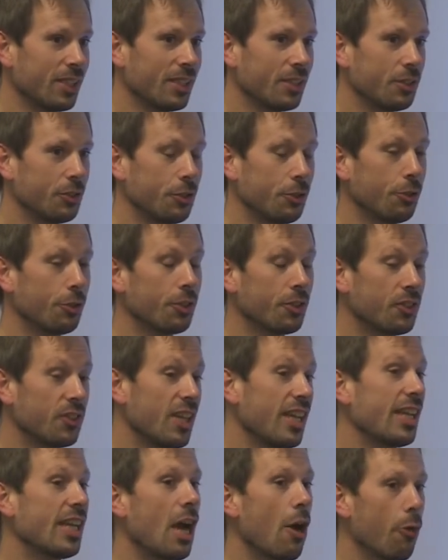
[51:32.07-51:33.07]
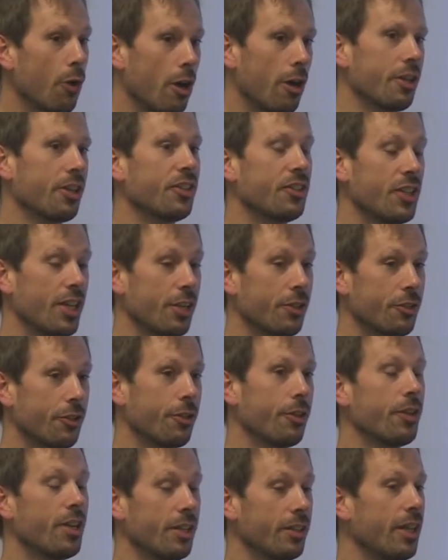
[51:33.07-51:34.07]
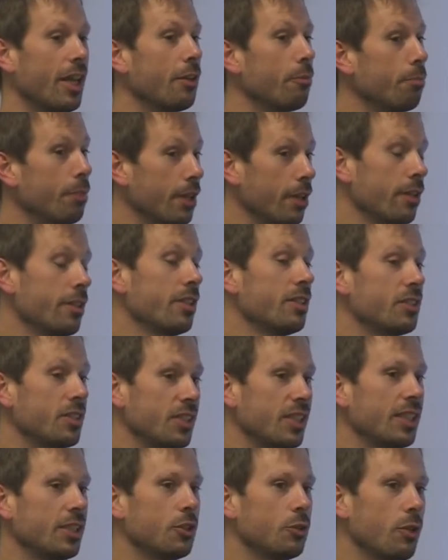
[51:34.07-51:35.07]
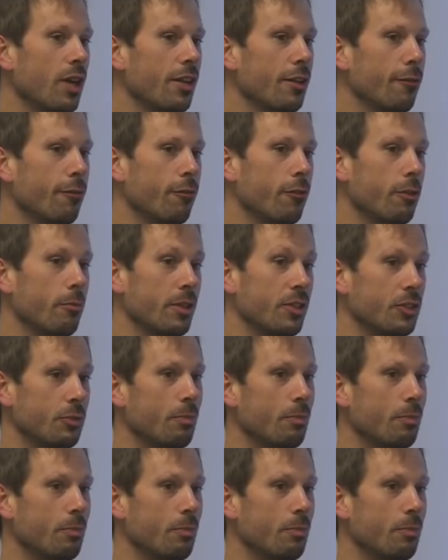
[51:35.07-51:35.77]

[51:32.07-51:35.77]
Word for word: so you can take our architecture and, and build it into other formats,